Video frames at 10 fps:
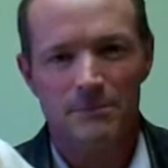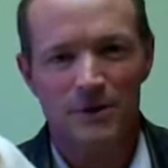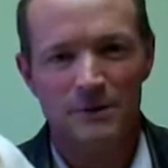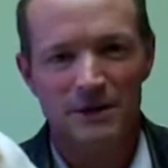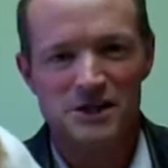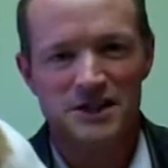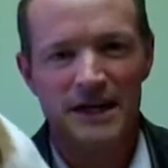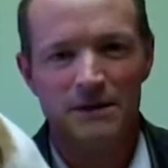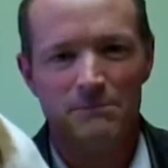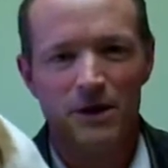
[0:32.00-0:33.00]
pretty much
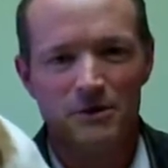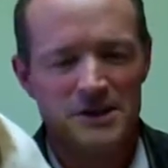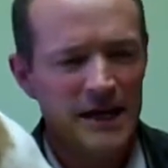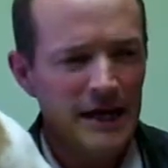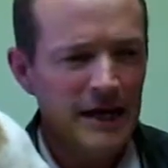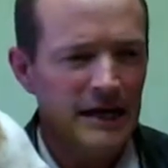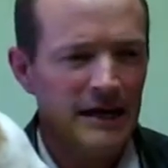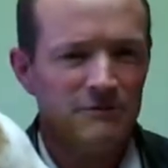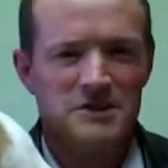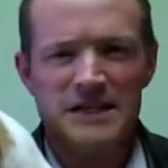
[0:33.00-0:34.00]
skin and bones.
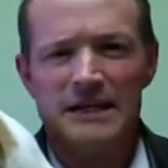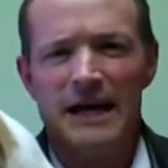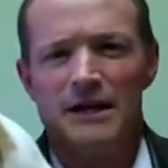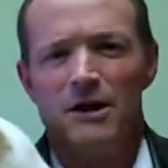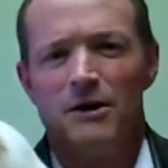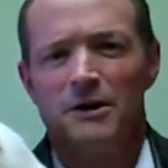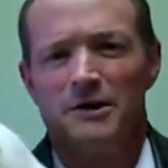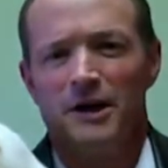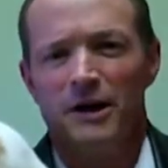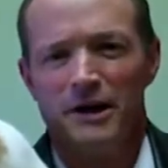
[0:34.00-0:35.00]
You ever seen that dog
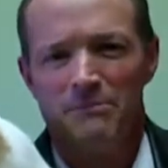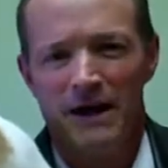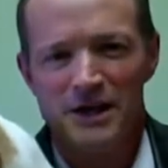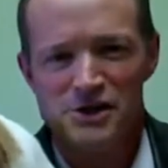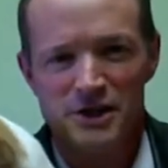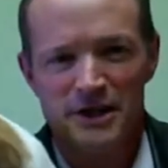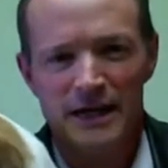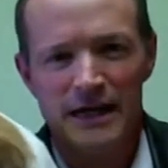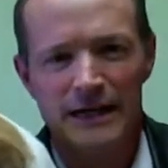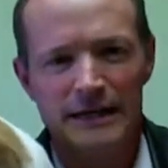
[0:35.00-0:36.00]
on the Haunted Mansion
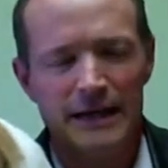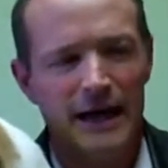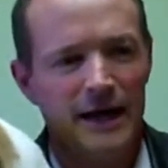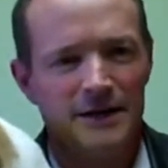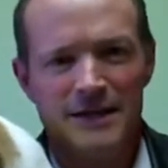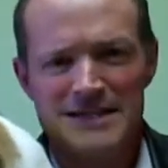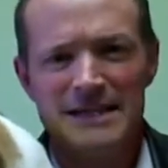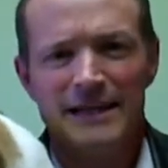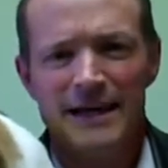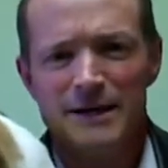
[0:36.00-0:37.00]
in
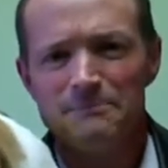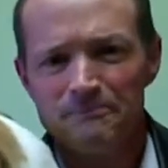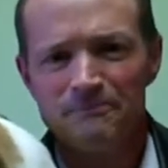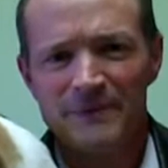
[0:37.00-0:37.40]
Disneyland?